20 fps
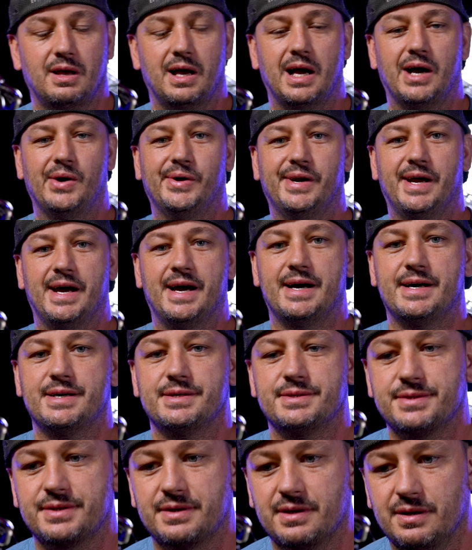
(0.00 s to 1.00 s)
I would
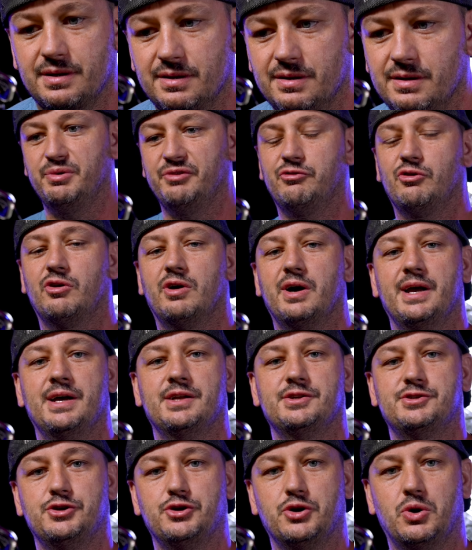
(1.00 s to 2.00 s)
ask before I
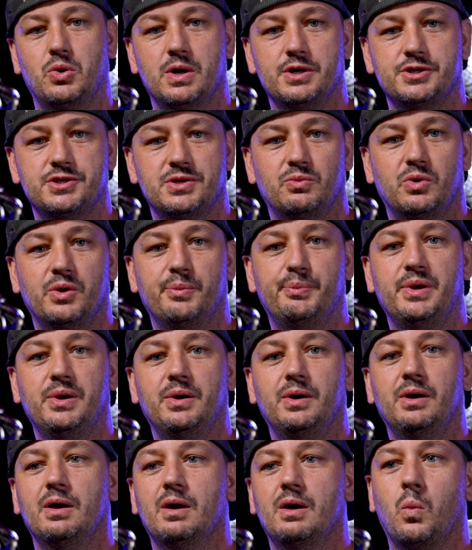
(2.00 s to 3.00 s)
answered your question would
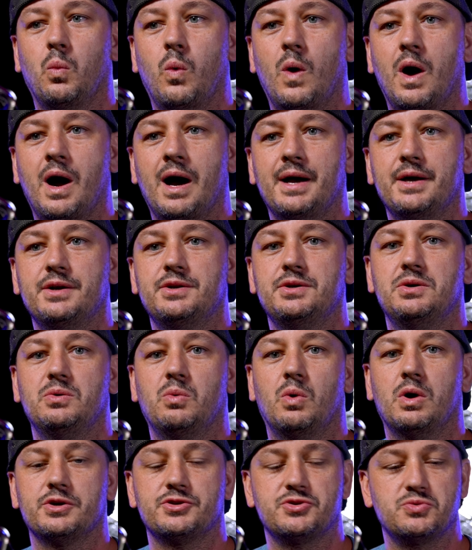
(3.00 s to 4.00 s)
be, why do you
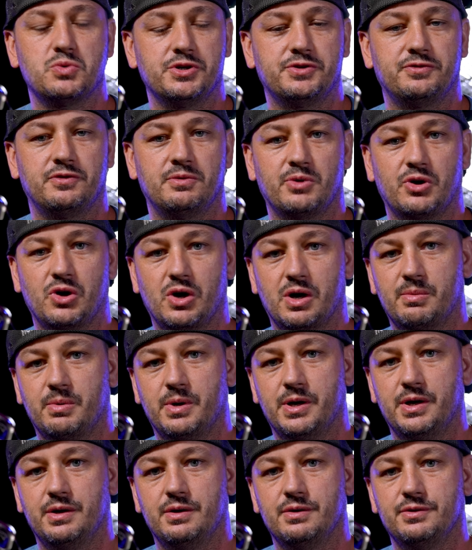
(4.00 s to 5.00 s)
want to switch from a
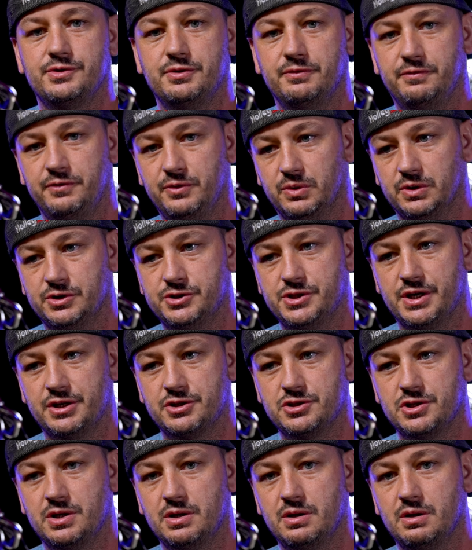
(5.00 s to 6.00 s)
carburetor to fuel
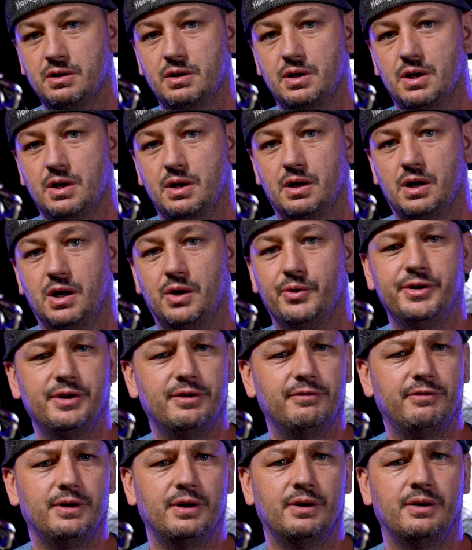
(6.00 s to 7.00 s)
injection? We did
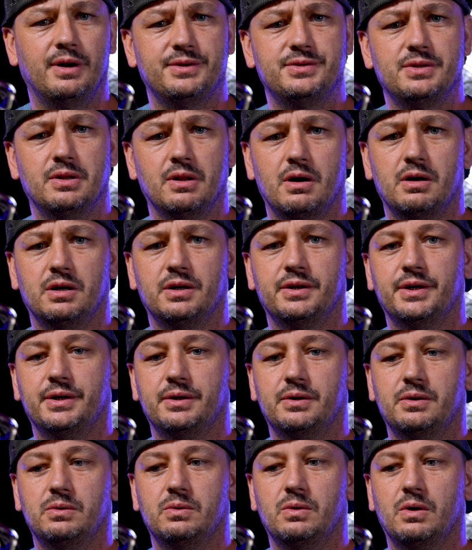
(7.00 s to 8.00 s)
a video not too long
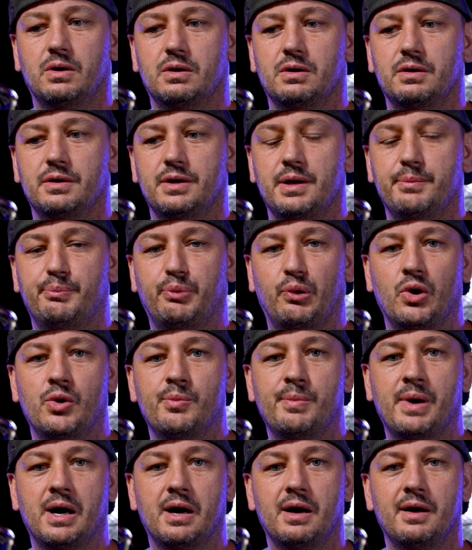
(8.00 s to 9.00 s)
ago on a pro
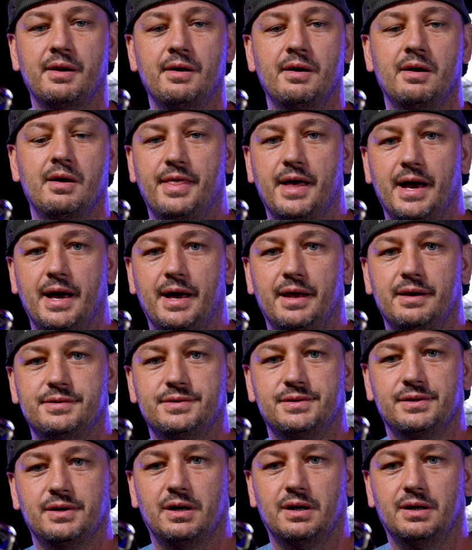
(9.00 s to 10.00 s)
mod that